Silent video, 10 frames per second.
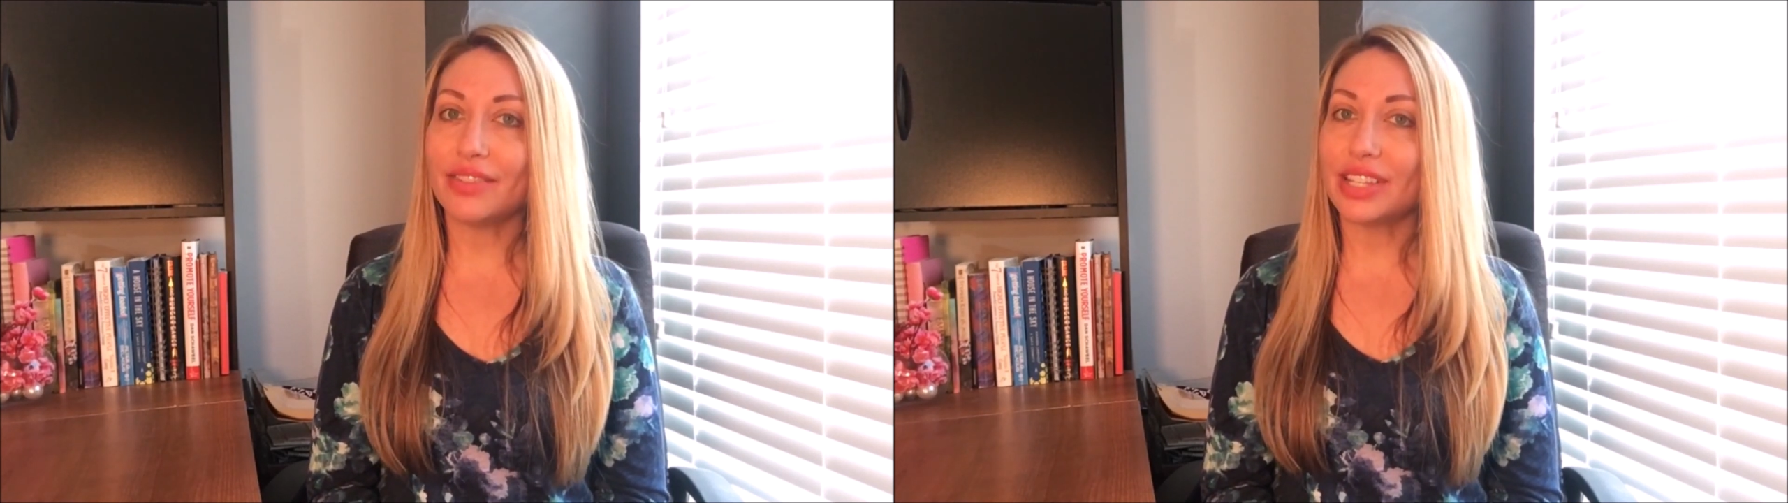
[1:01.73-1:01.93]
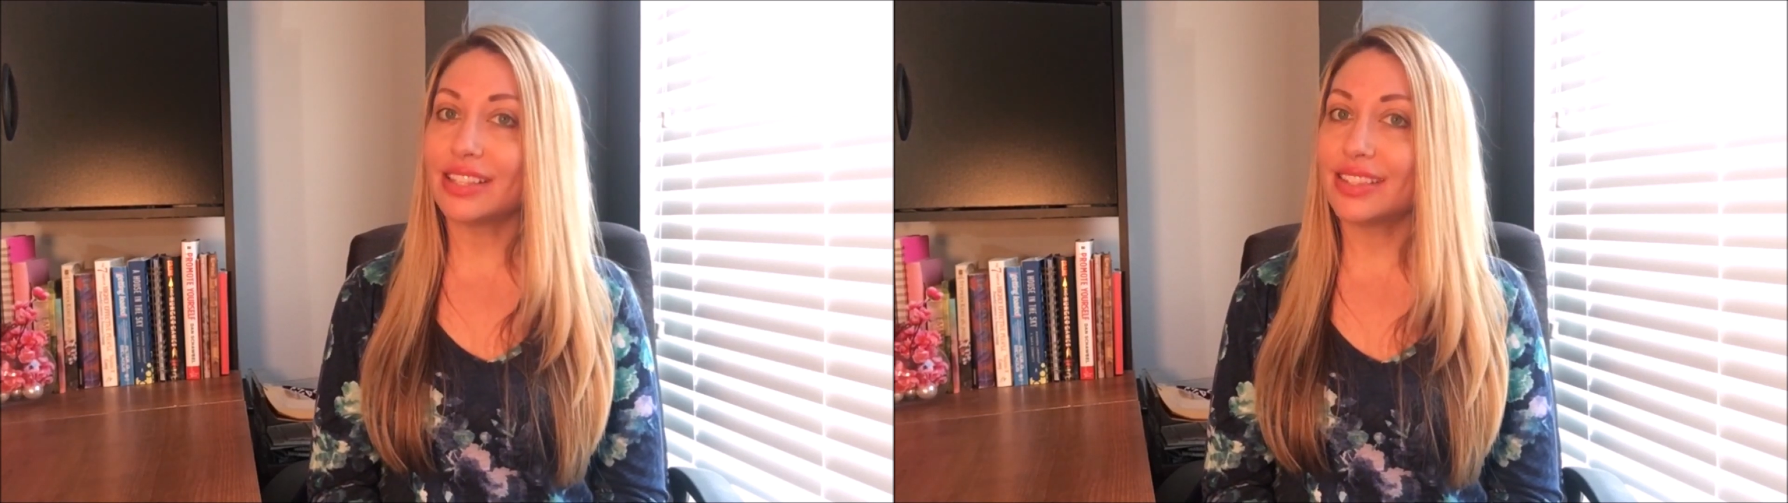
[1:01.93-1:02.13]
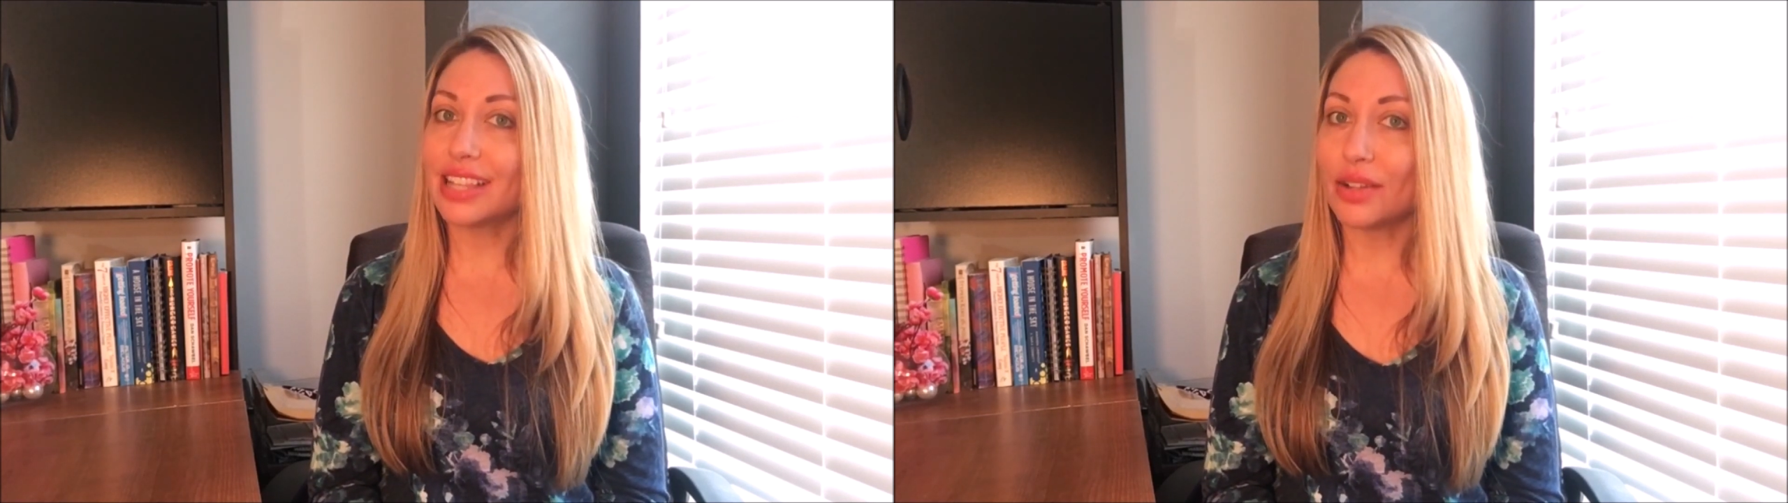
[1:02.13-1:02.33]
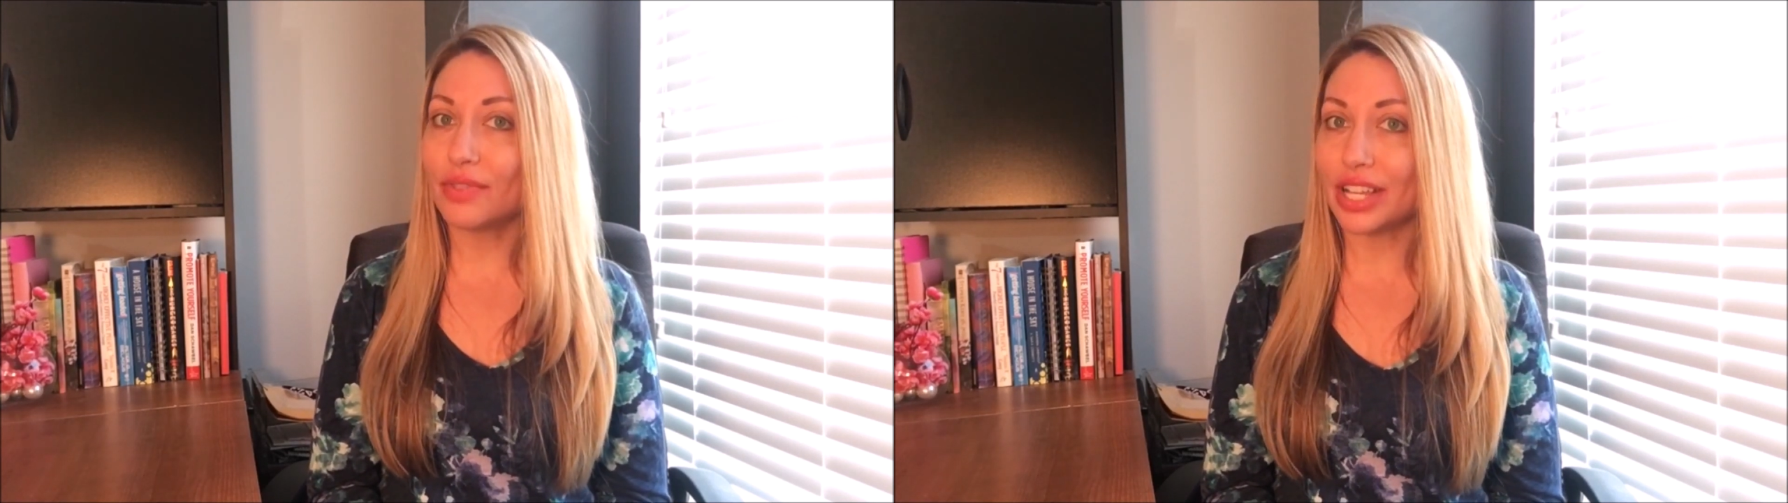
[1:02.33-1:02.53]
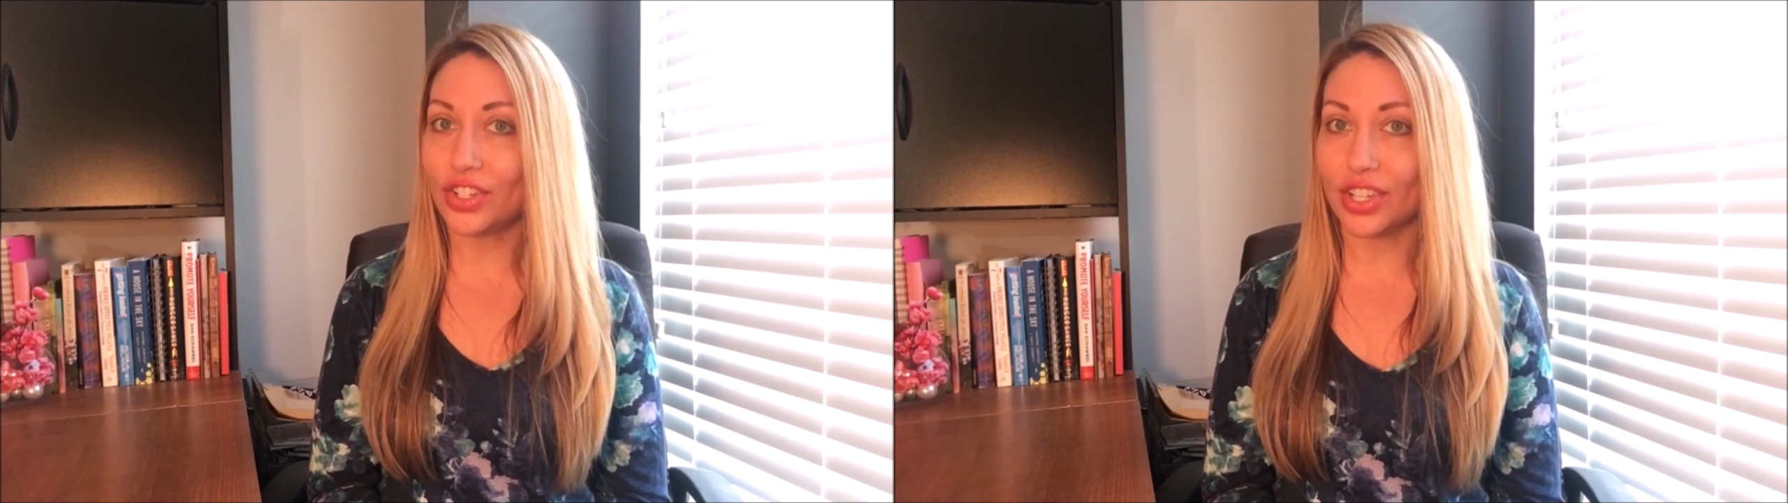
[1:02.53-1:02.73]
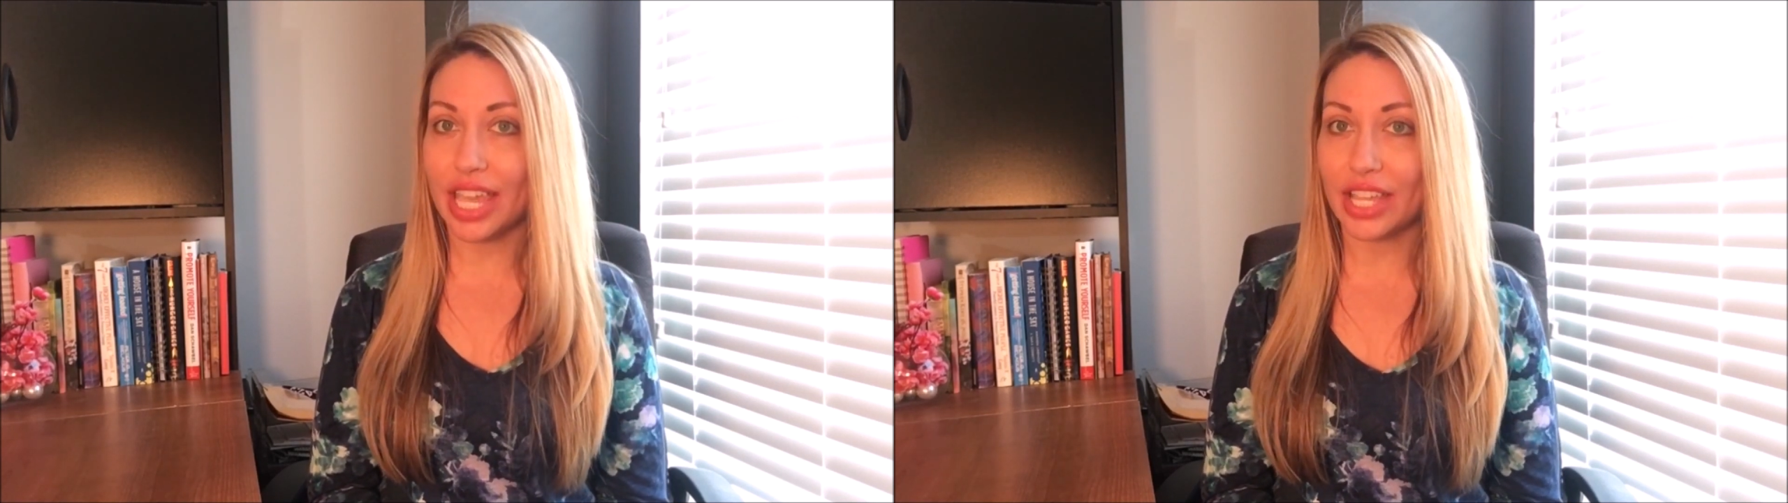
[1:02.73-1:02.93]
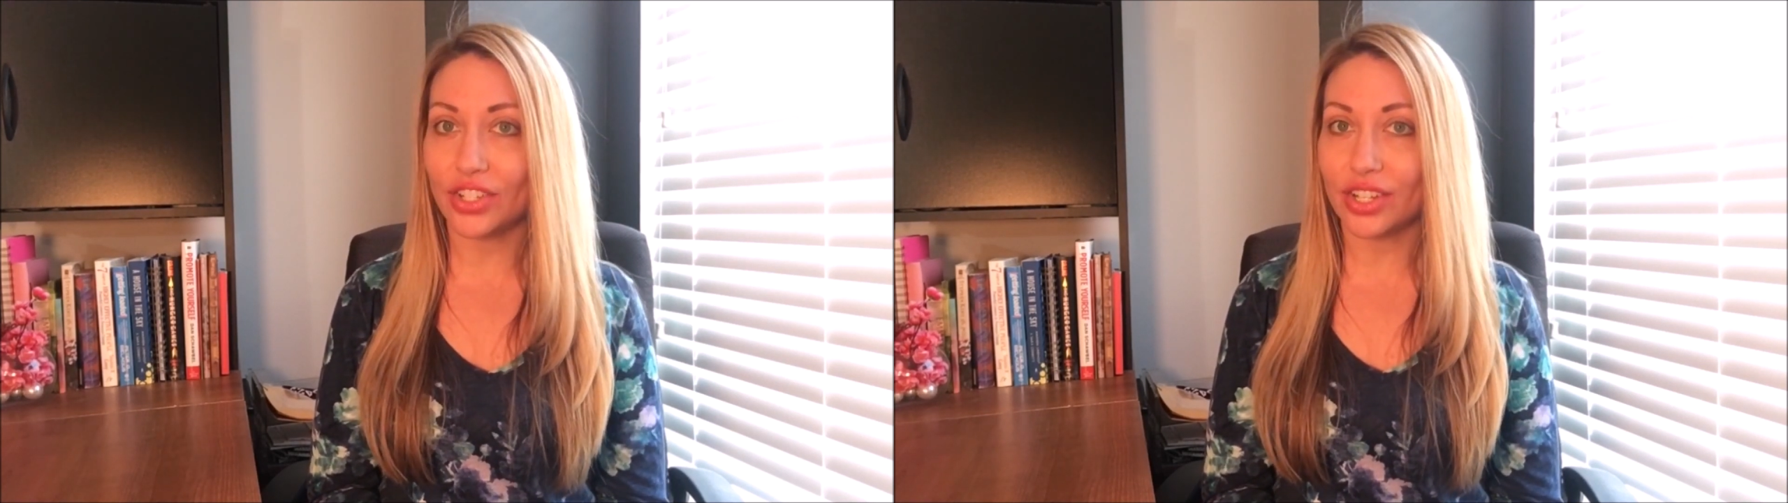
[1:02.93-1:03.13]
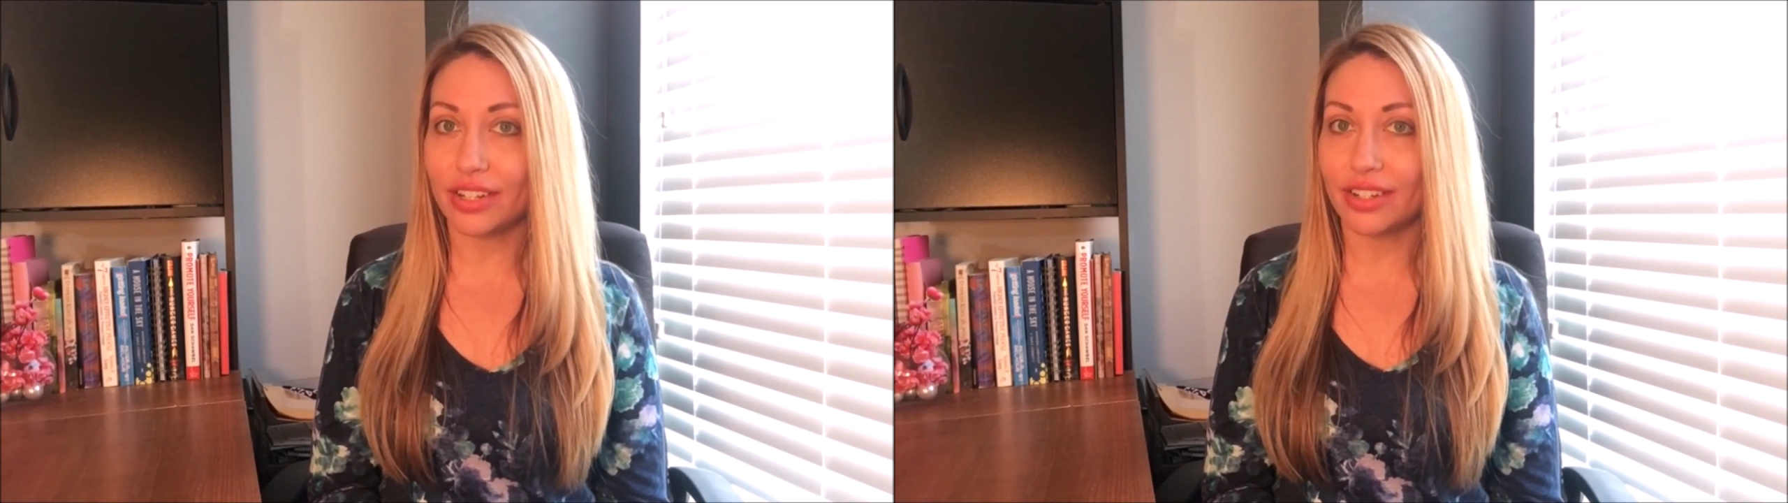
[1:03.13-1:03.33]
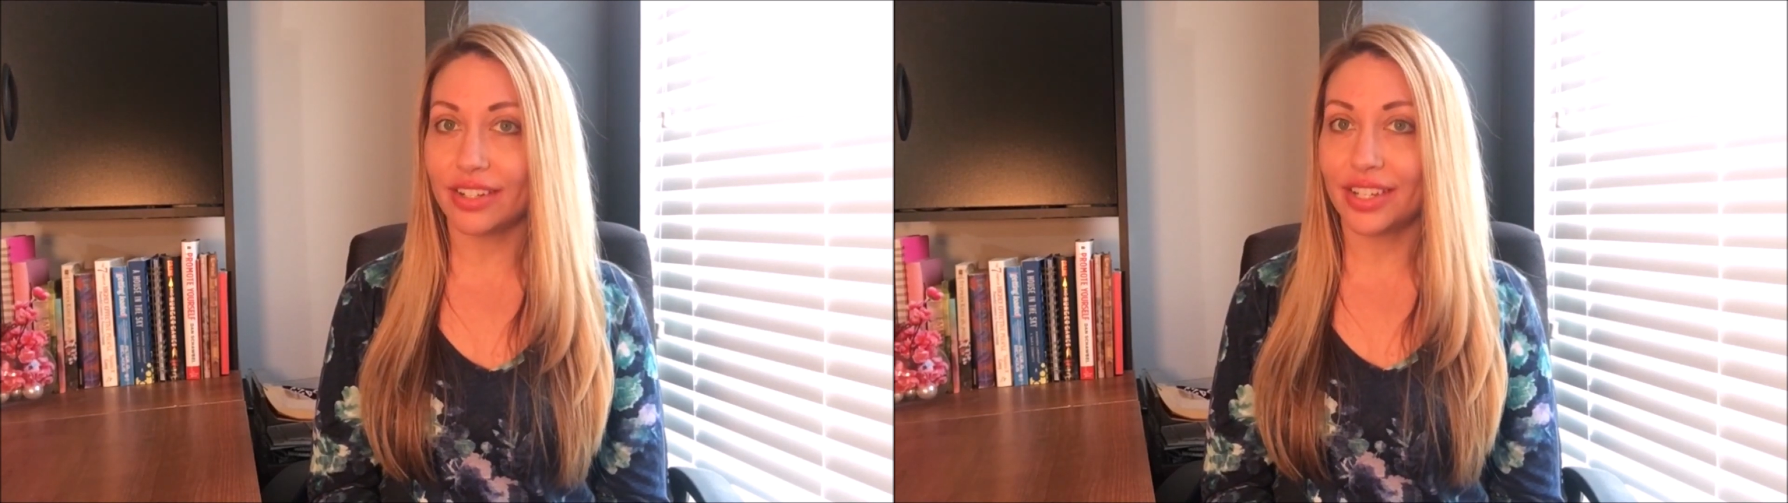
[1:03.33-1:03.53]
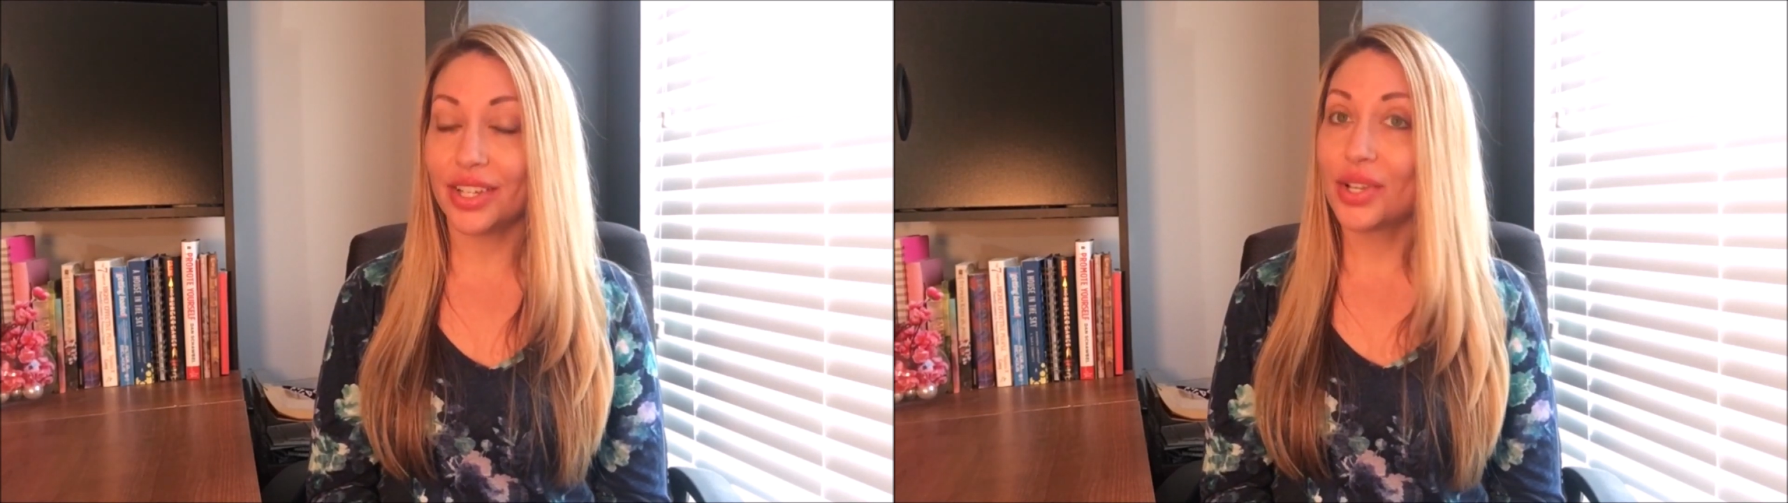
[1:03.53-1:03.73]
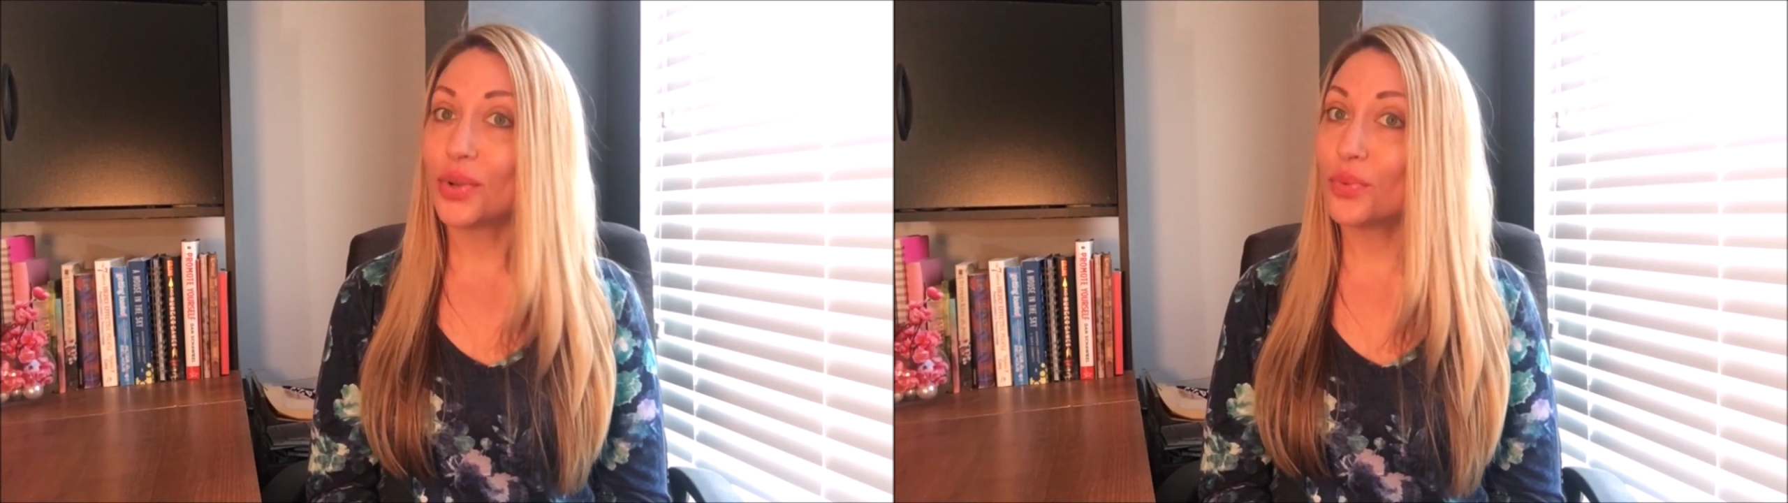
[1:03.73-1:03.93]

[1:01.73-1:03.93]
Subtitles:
family, neighbors, and coworkers,